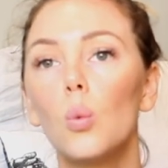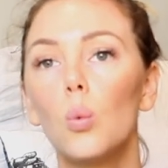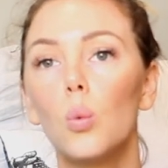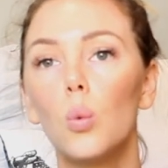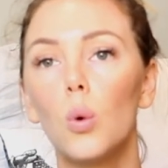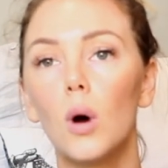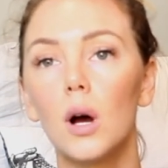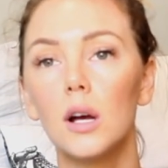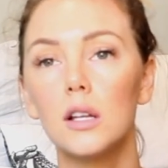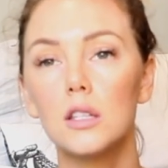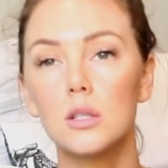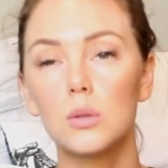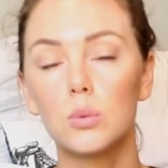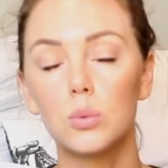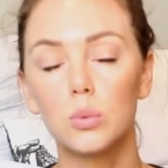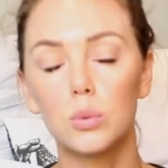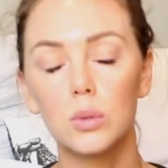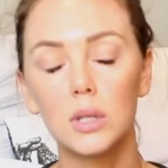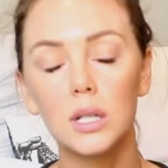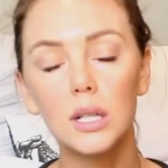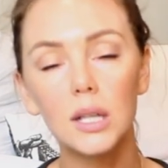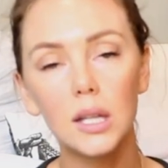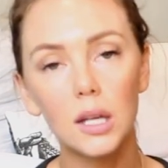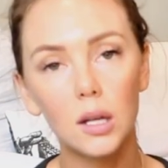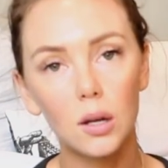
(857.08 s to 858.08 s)
What's
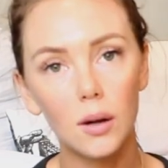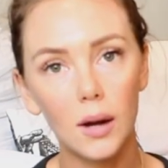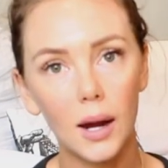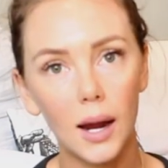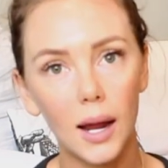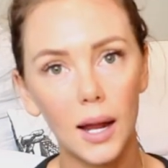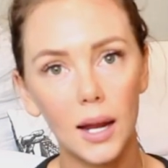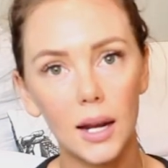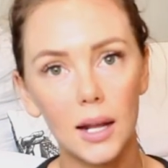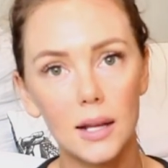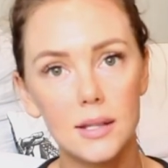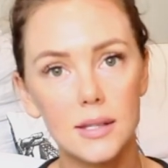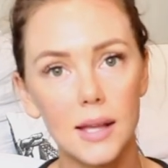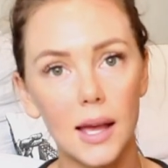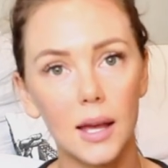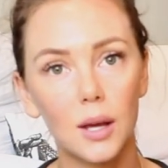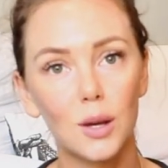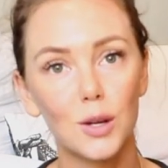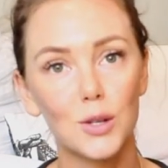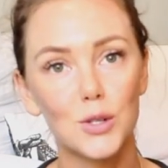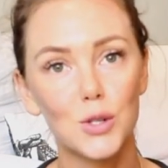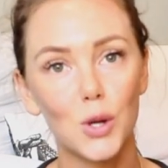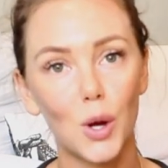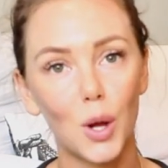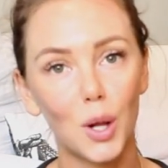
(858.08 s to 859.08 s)
really great is I
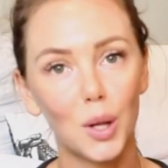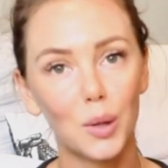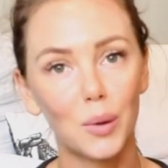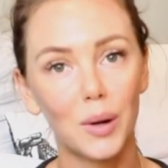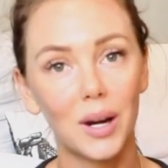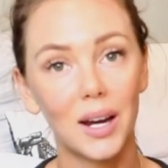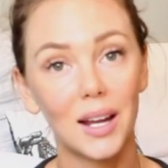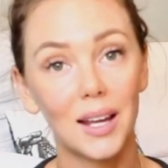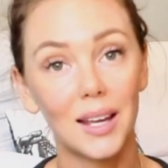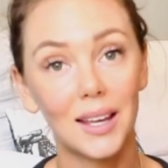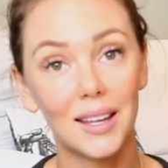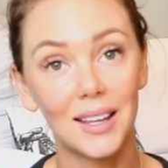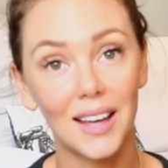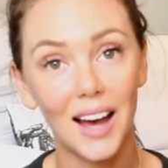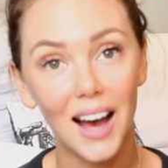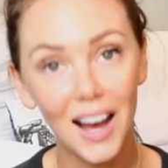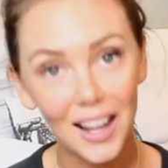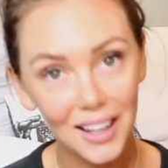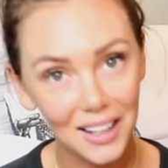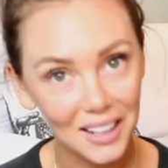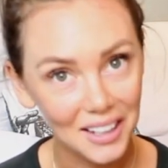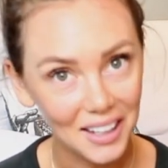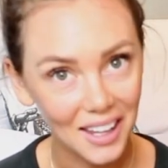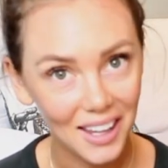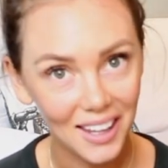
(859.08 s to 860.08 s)
could tolerate
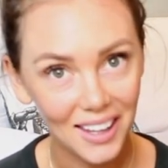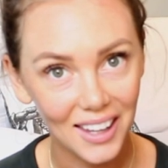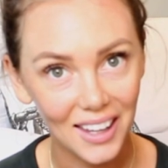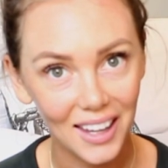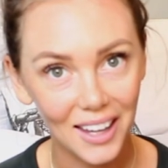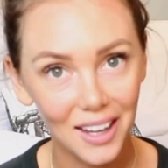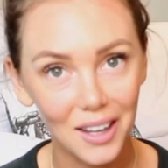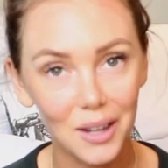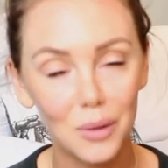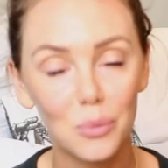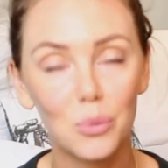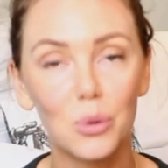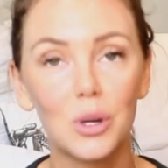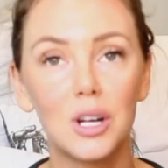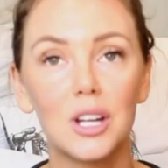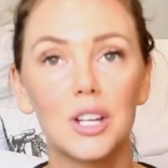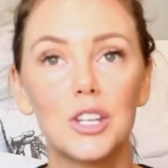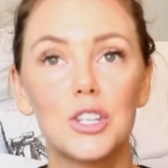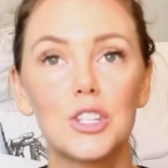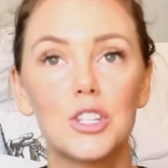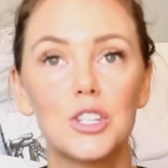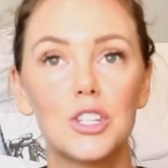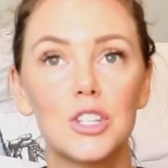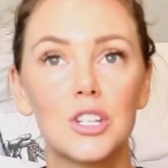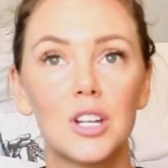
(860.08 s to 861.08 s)
garlic again,
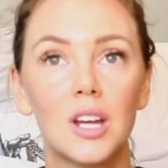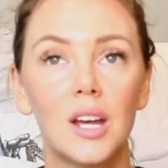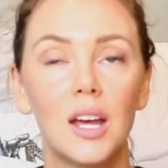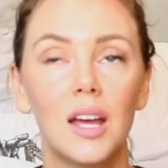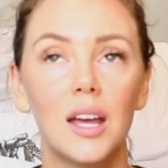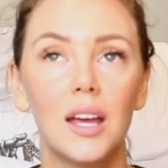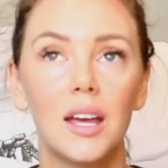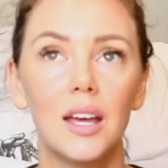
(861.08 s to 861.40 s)
which